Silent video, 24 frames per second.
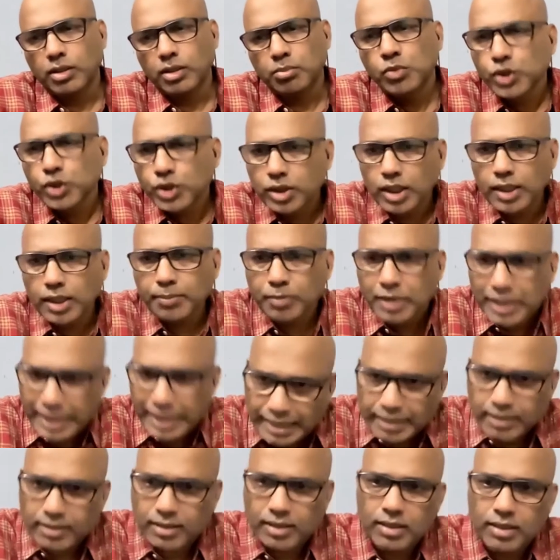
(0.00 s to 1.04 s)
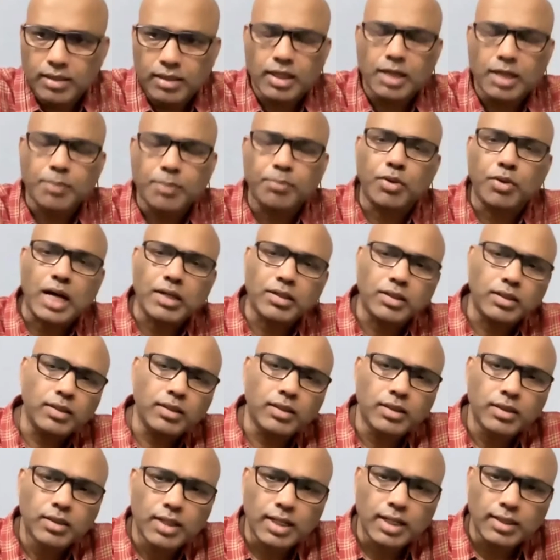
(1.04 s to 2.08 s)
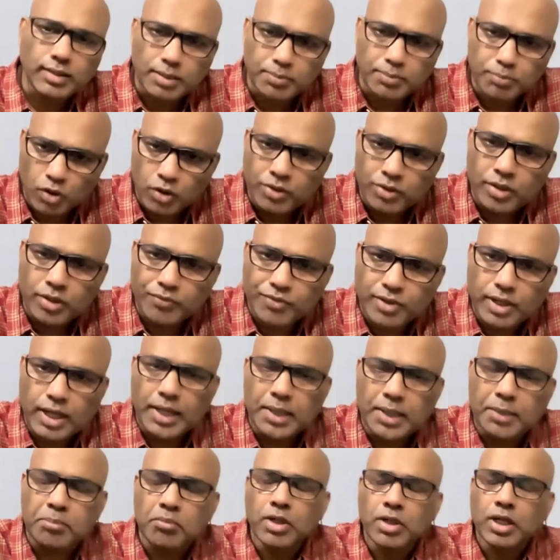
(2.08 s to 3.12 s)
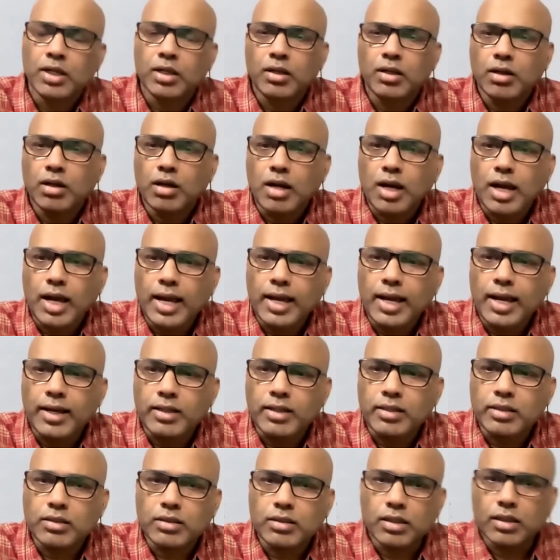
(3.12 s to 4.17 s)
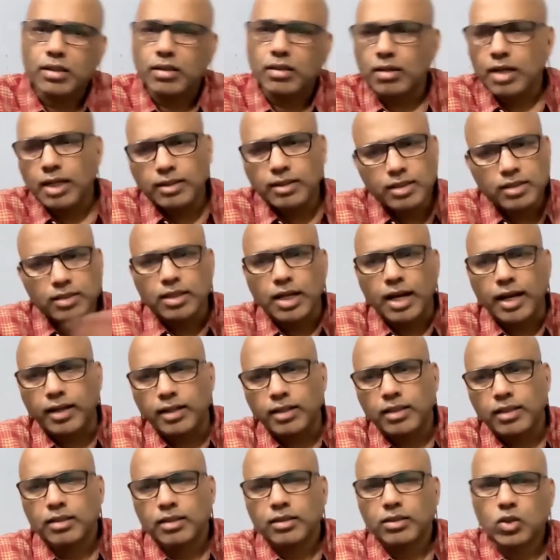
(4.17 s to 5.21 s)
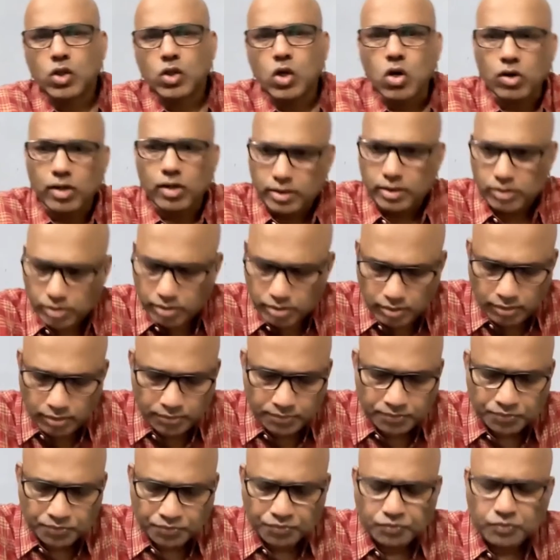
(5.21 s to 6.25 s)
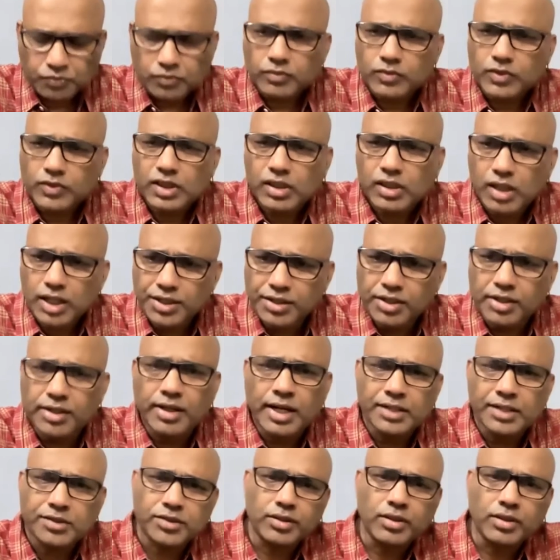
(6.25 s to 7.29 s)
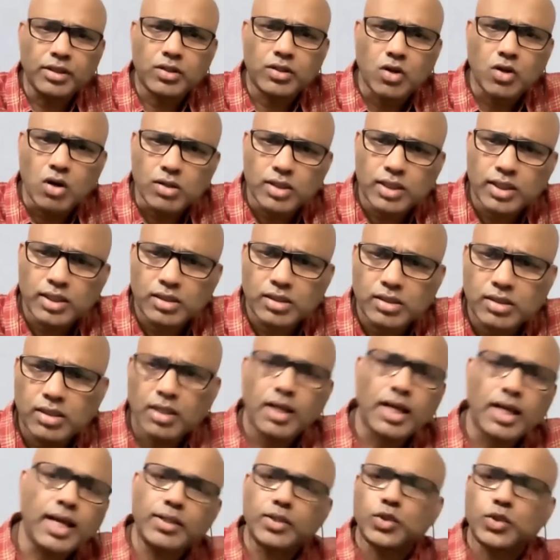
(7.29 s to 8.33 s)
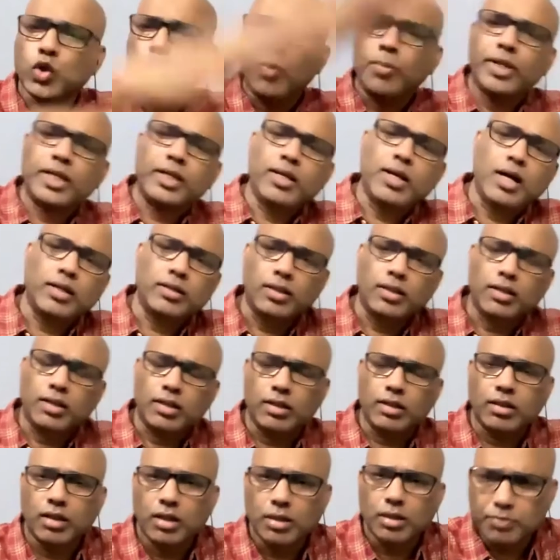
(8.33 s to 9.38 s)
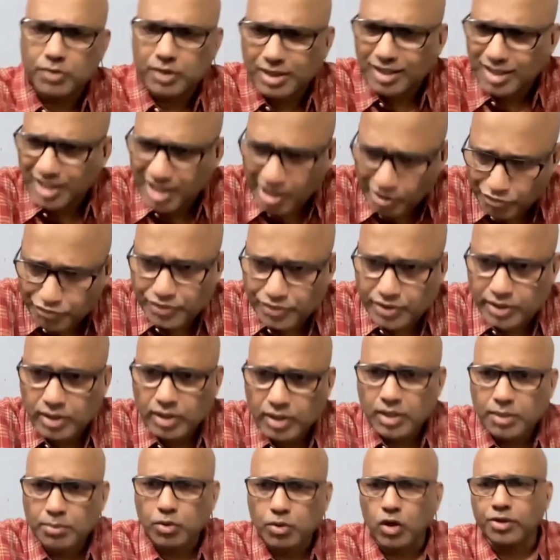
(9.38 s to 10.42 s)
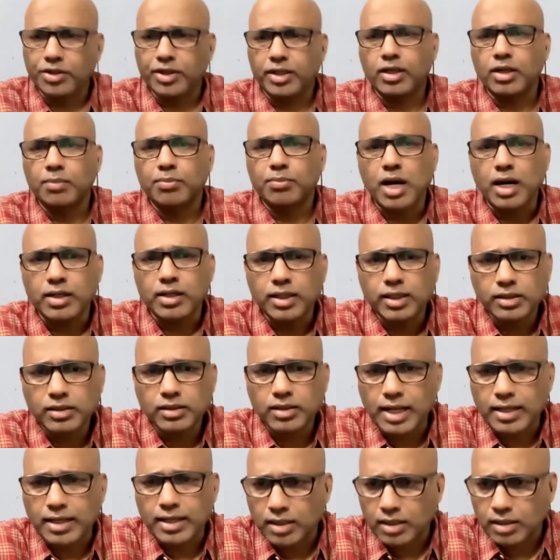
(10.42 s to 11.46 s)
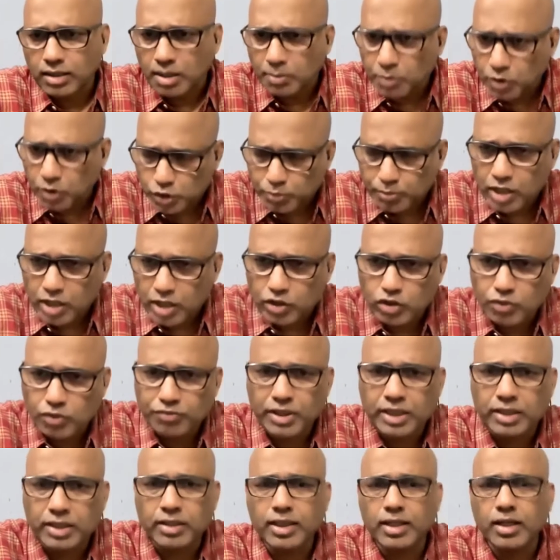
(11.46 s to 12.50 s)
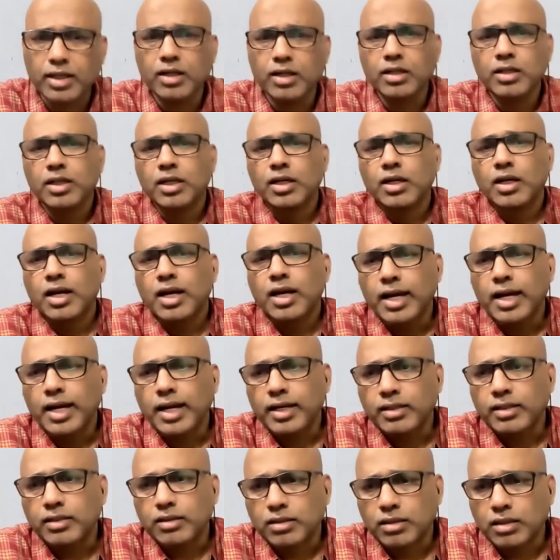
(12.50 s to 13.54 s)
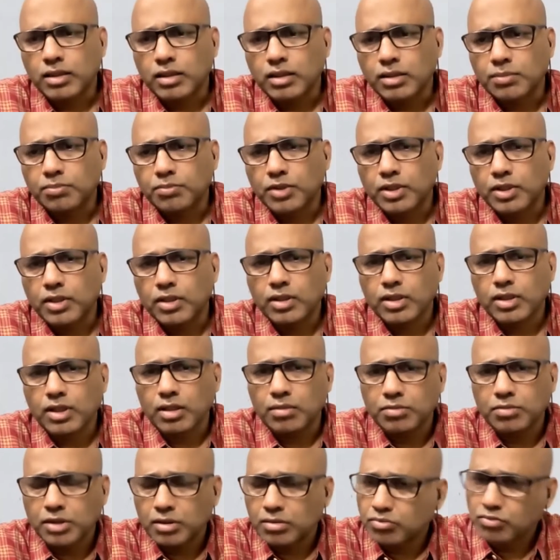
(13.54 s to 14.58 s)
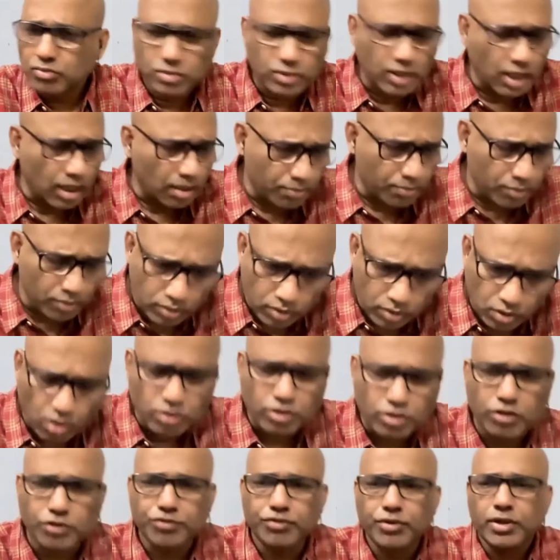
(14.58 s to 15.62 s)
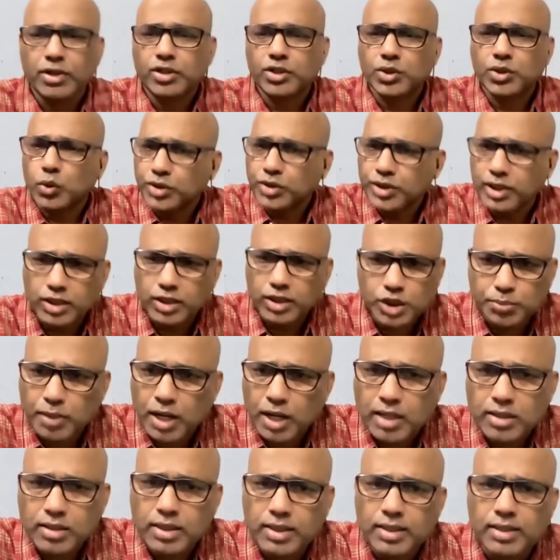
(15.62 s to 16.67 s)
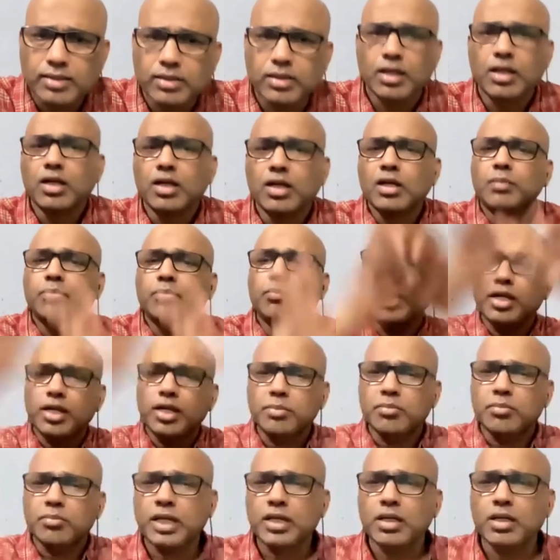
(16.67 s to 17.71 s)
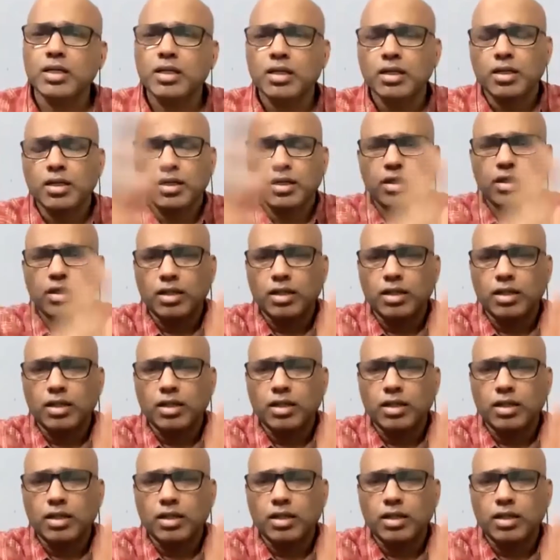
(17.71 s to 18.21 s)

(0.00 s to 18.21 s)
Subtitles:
Muslim League, a party at that point of time, and other side, the Congress, Indian National Congress, and so many other left political parties like Communist Party of India, and there are a lot of socialist parties. Many